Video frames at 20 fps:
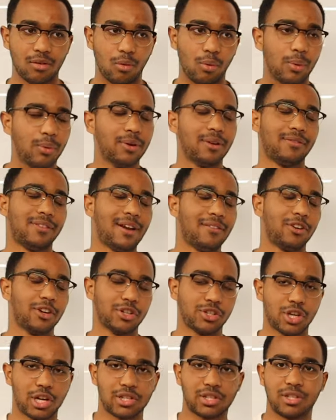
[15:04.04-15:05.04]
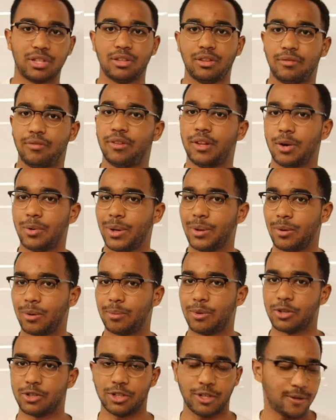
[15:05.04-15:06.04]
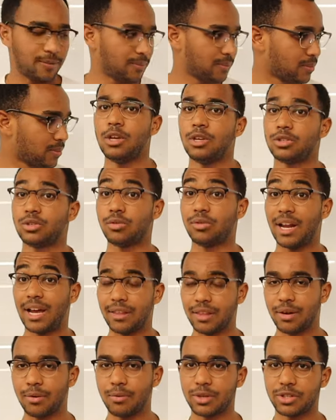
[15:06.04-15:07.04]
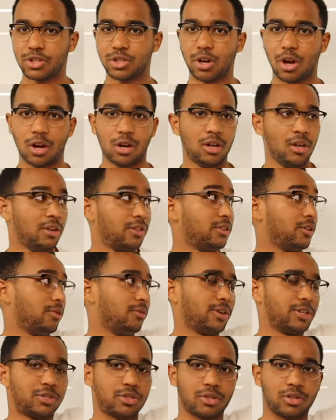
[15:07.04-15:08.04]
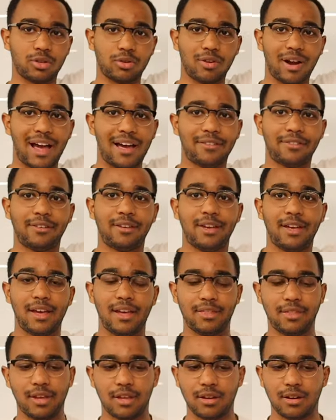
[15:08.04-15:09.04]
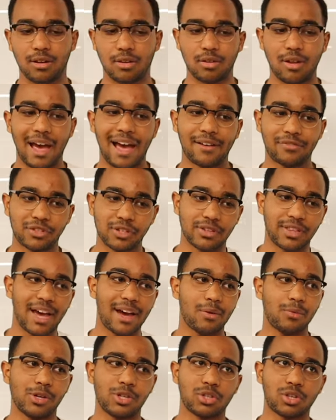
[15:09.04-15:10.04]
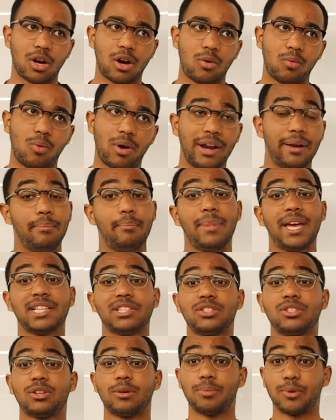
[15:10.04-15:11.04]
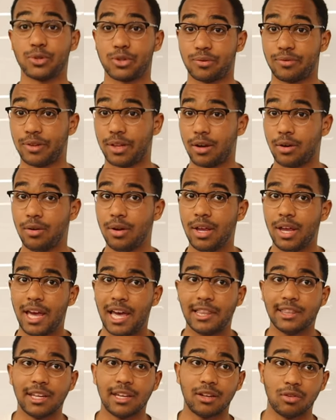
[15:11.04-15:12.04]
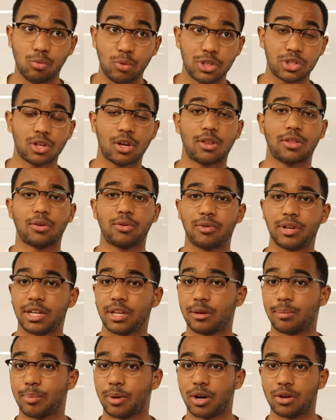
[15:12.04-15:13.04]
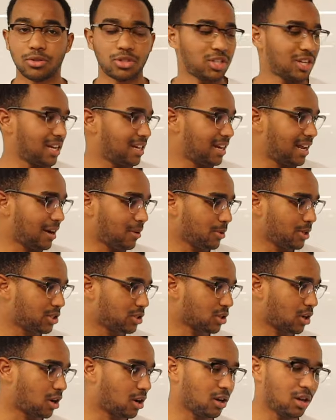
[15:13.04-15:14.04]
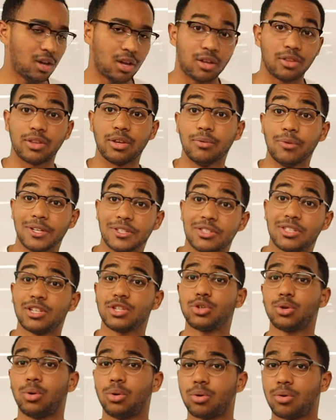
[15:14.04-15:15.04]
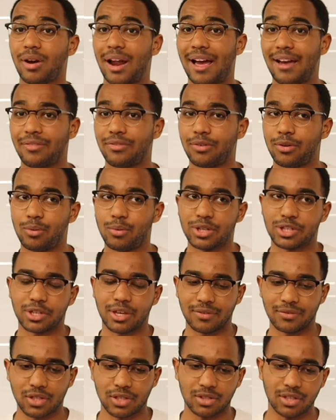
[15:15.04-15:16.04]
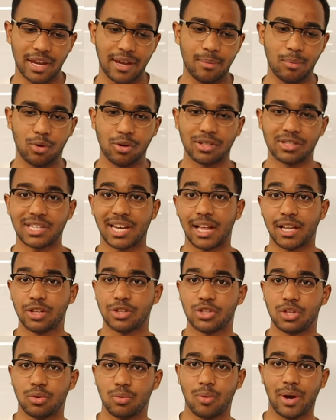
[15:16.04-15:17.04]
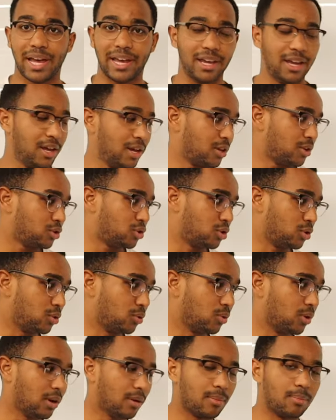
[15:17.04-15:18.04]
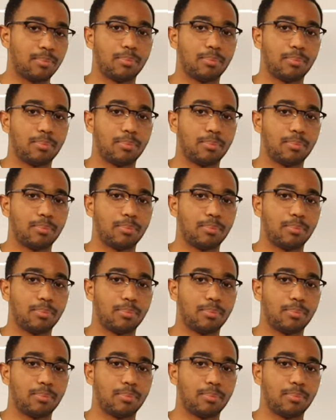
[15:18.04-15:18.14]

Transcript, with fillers: We would have never adjusted the flow we were pushing. So now that we saw the original graph, and then after that we saw what it meant to push flow, and then we saw the greedy approach, and now we saw the residual graph, which gives us a more intelligent way to